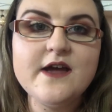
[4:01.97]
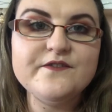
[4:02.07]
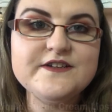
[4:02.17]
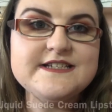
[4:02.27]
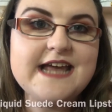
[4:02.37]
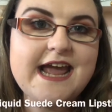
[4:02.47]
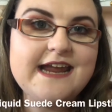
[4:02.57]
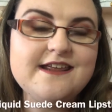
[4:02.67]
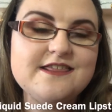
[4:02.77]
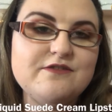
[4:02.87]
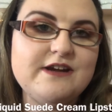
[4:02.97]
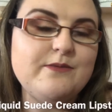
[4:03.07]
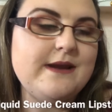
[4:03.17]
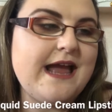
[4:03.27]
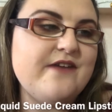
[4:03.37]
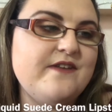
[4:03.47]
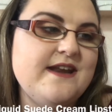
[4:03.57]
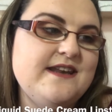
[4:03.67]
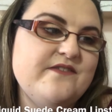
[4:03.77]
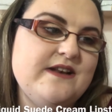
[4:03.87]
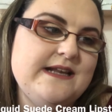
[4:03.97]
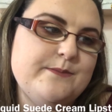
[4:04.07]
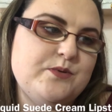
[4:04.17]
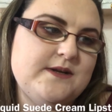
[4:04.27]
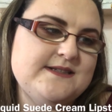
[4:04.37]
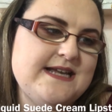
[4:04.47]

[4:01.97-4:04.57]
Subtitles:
For day 3 we have another lip product,